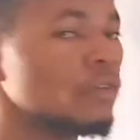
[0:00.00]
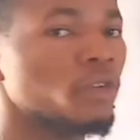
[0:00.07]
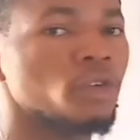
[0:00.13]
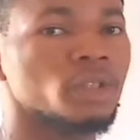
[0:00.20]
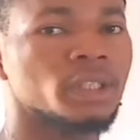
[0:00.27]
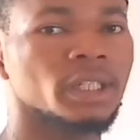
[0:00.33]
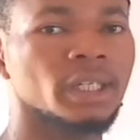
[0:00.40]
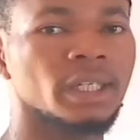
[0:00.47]

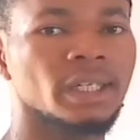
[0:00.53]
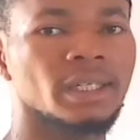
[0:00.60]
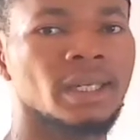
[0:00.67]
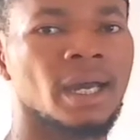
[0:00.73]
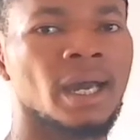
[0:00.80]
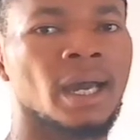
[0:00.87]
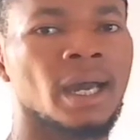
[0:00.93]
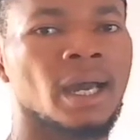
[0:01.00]

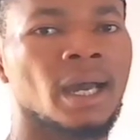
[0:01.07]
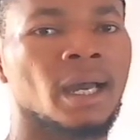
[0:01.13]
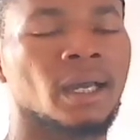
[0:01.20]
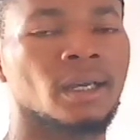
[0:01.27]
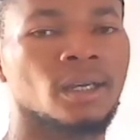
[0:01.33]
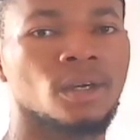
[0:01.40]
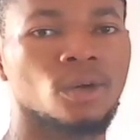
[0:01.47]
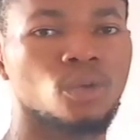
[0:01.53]

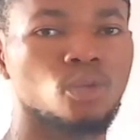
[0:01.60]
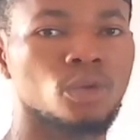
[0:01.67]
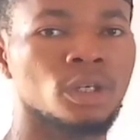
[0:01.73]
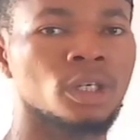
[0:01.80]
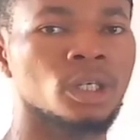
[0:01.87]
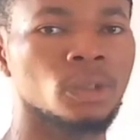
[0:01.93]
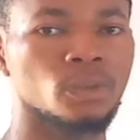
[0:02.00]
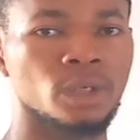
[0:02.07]
Futihna,
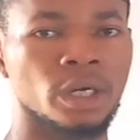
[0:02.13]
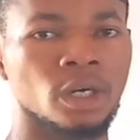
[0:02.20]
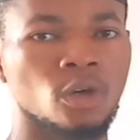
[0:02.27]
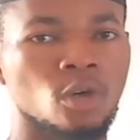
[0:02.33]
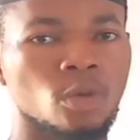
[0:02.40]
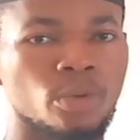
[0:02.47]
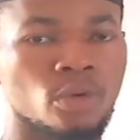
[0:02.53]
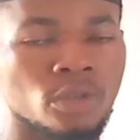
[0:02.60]
we
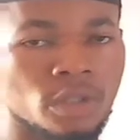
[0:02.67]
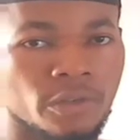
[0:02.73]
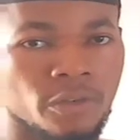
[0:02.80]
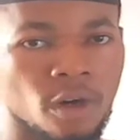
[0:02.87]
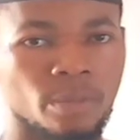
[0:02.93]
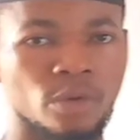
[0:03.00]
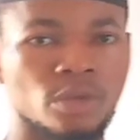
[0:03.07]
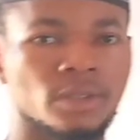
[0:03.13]
were opened
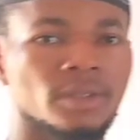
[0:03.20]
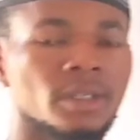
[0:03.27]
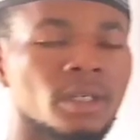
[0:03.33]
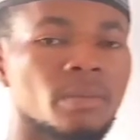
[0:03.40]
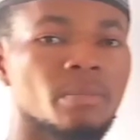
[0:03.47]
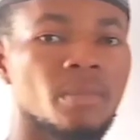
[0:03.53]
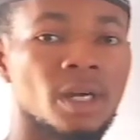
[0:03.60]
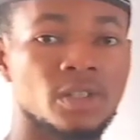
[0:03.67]
for both
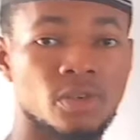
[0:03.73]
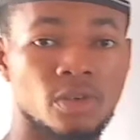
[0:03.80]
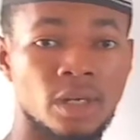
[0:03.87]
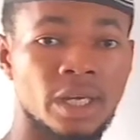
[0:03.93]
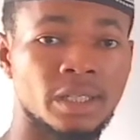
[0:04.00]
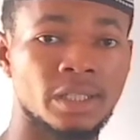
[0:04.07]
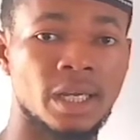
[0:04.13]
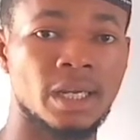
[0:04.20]
the
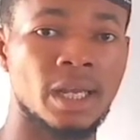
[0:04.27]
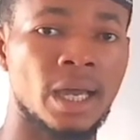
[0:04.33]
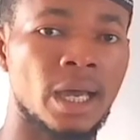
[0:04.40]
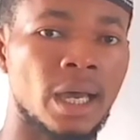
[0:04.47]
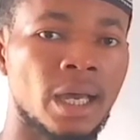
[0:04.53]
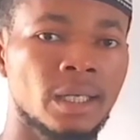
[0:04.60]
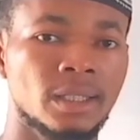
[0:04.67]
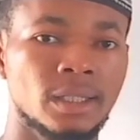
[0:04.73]
masculine
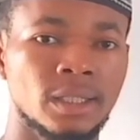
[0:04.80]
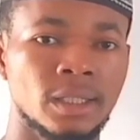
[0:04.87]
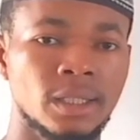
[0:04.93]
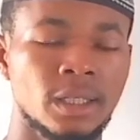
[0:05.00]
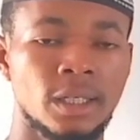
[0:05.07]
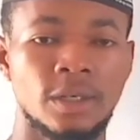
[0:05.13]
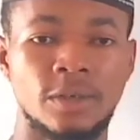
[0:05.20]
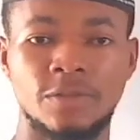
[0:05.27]
gender and
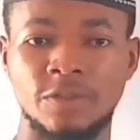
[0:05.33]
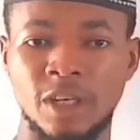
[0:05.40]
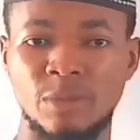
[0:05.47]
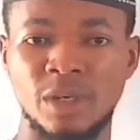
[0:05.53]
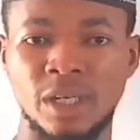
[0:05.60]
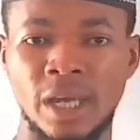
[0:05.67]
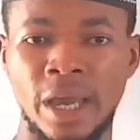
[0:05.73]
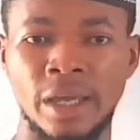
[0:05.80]
the
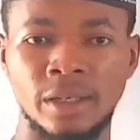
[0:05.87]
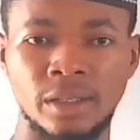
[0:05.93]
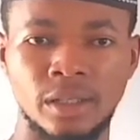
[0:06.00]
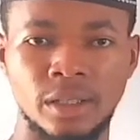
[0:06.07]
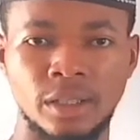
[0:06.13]
feminine